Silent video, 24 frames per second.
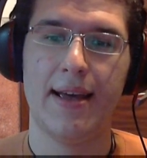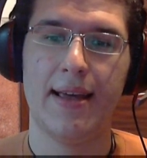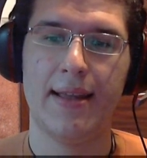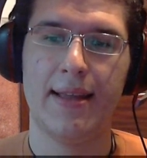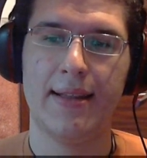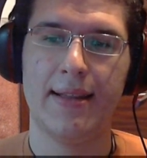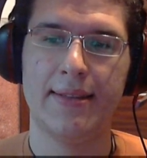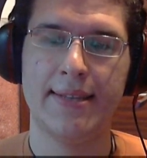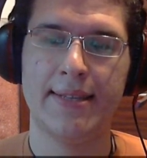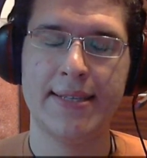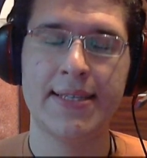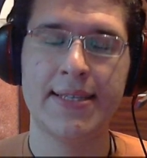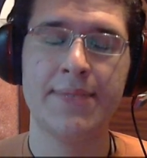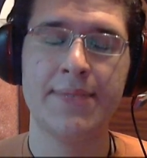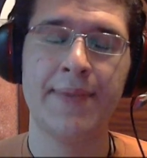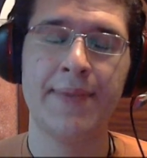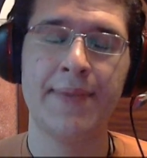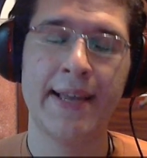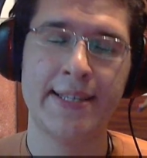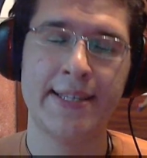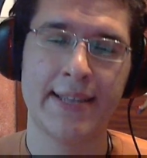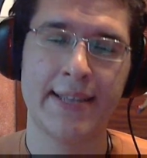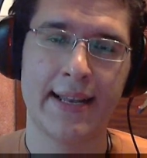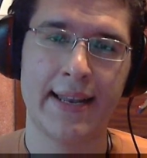This is
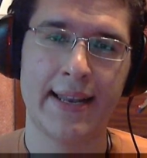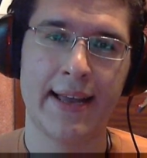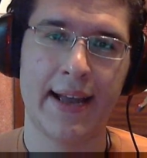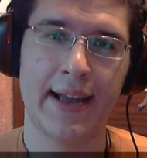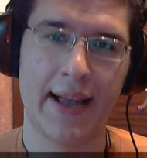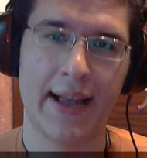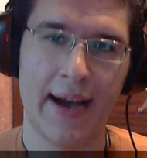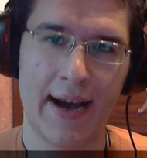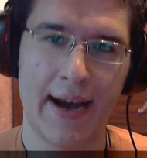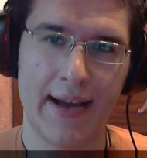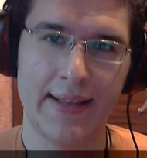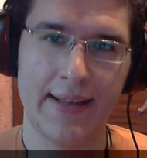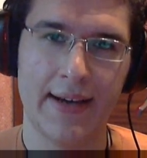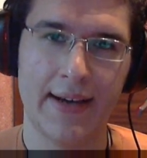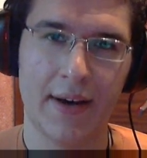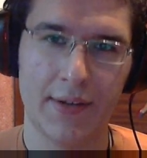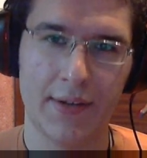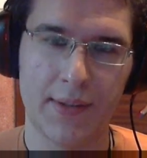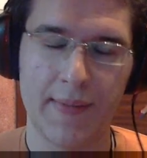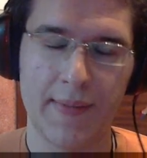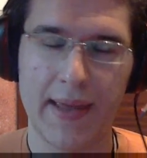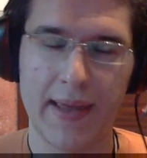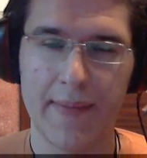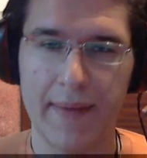basically a guide how
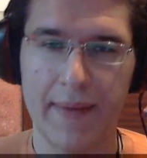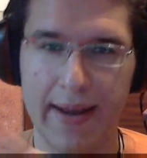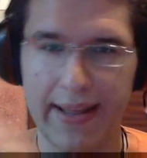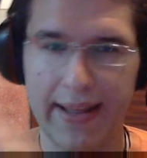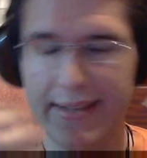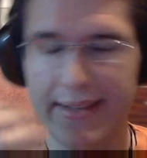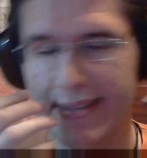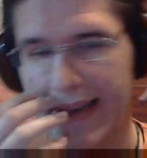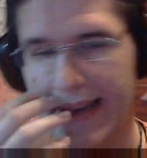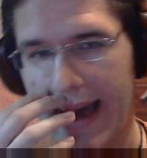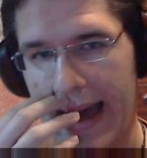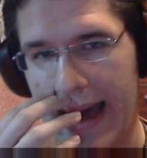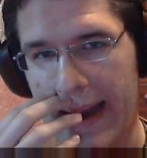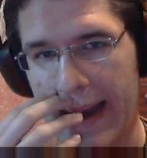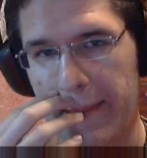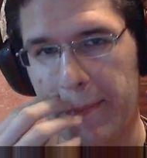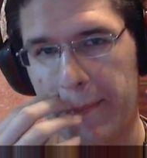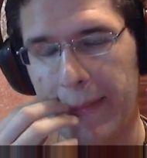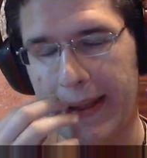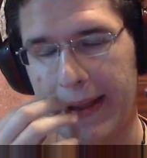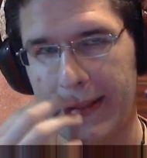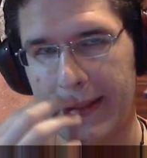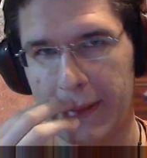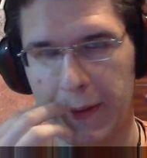to make money in Skyrim,
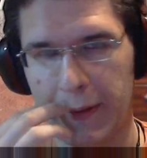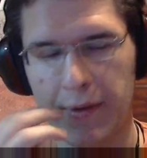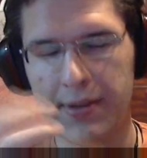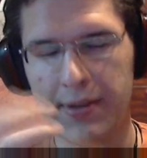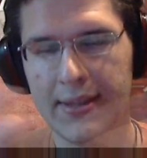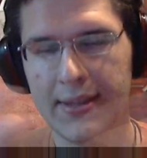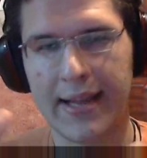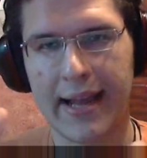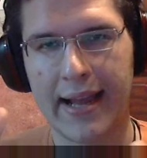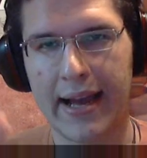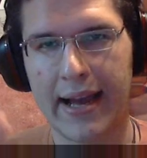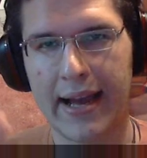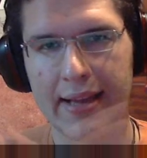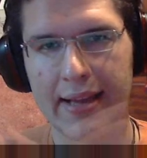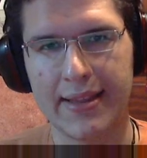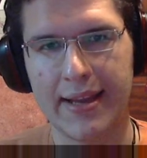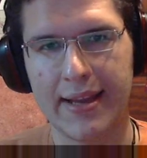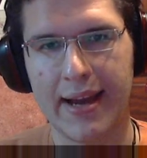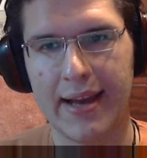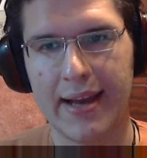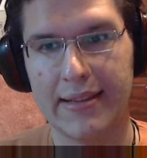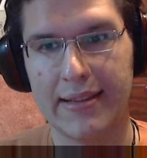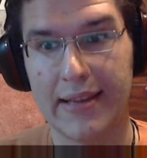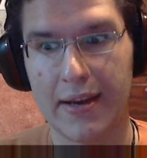but not the kind of
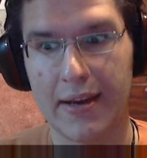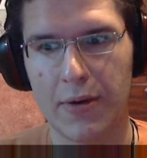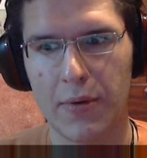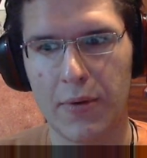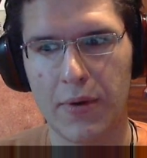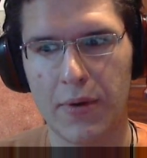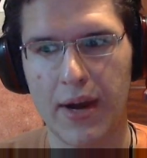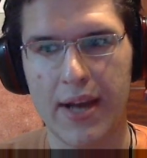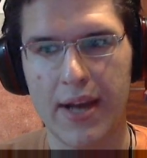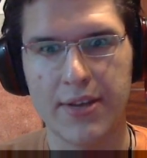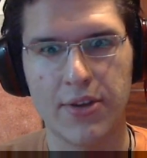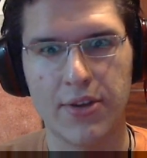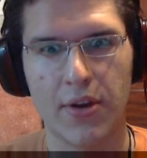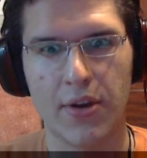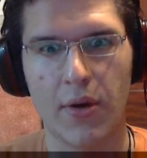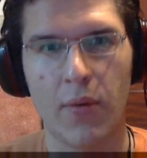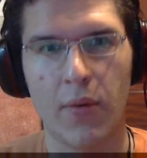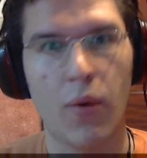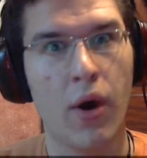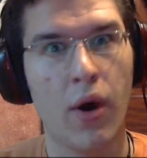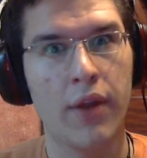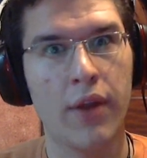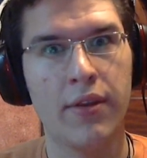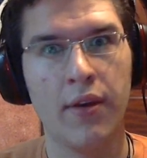guide like, oh guys, you know
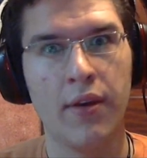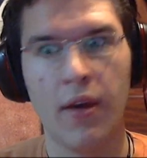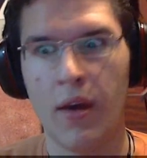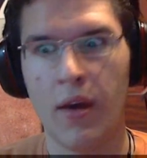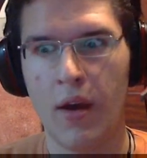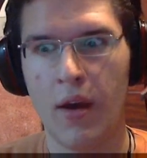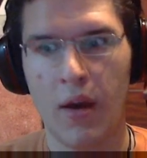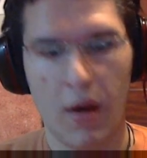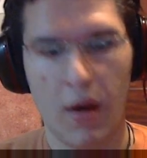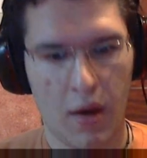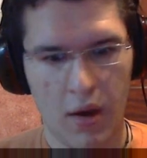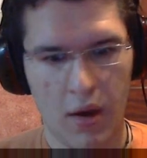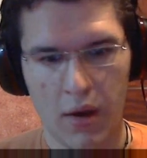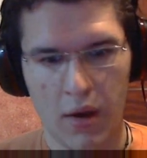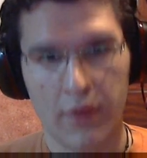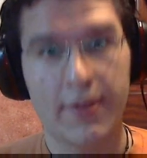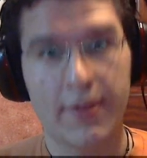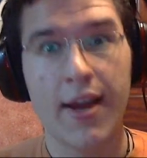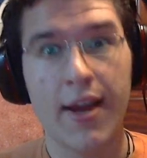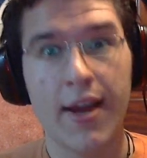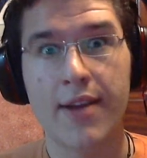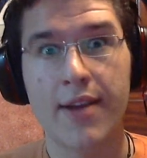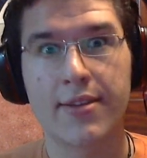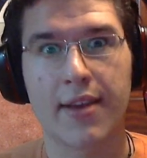what?
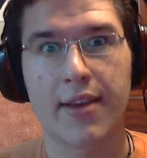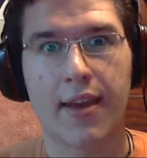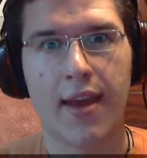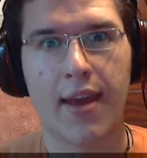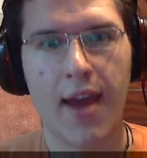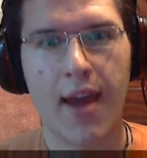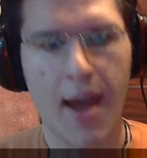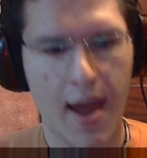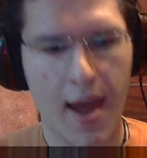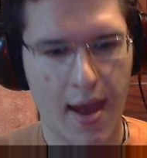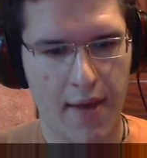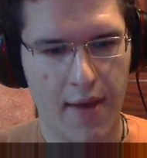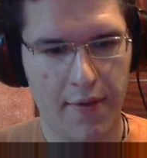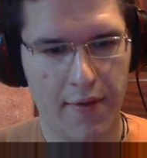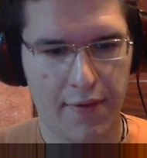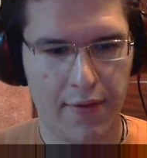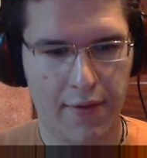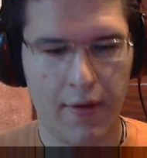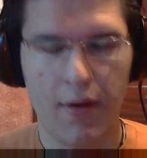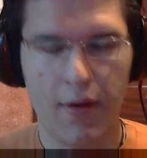There's a cave